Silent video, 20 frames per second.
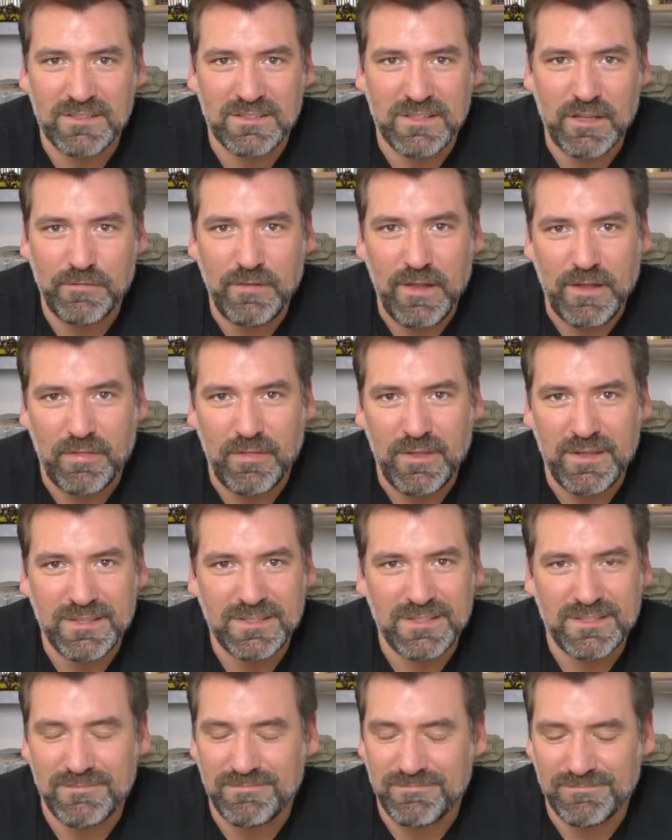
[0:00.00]
stuff like
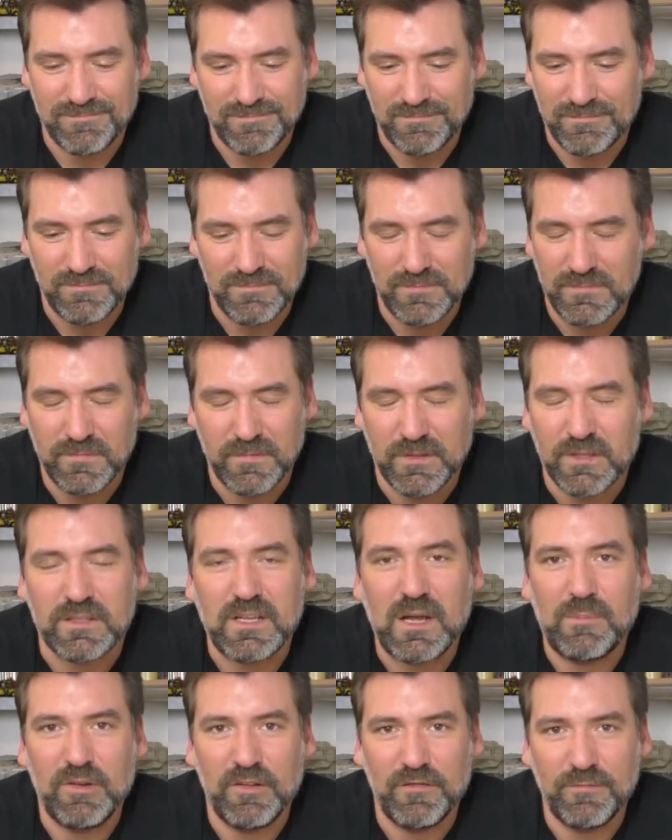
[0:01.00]
this,
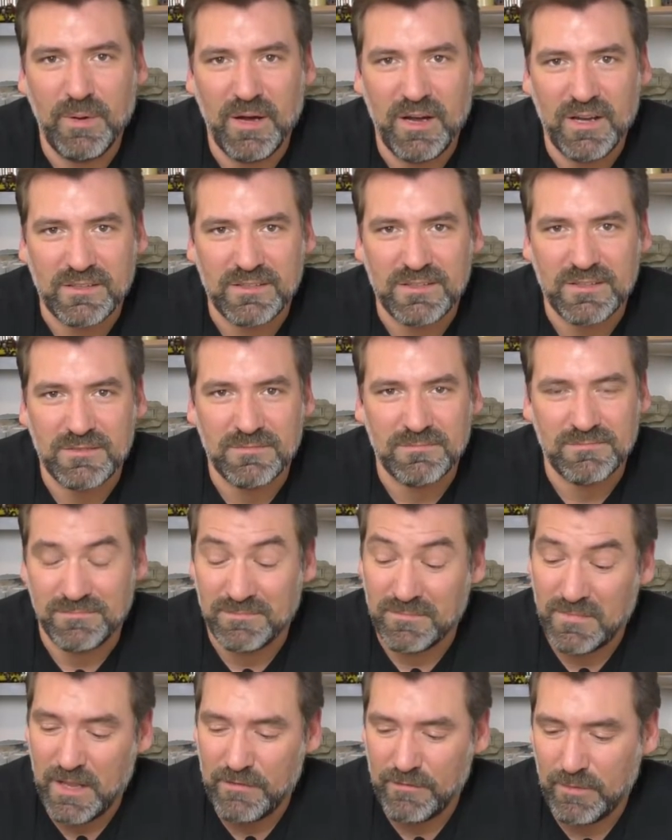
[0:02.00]
couple of bucks,
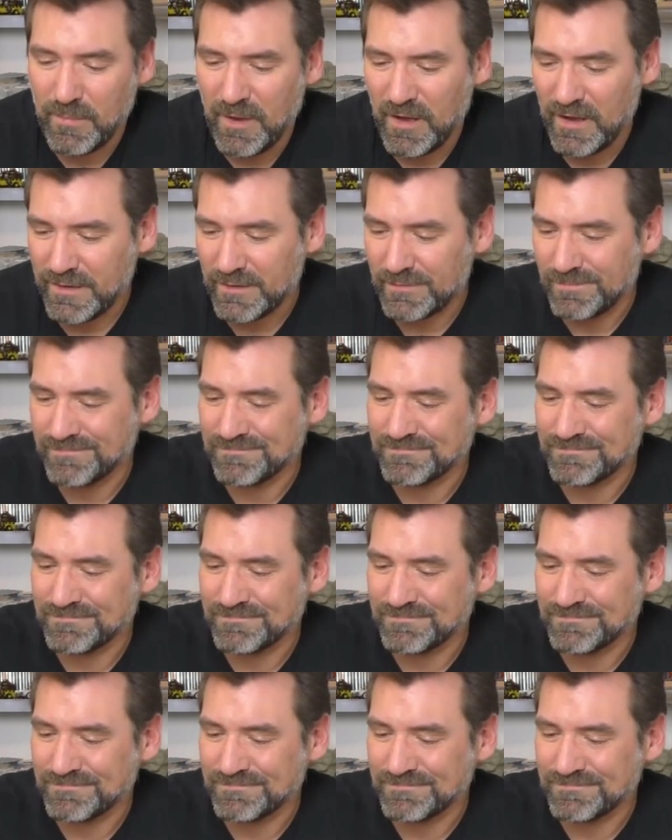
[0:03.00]
never mind.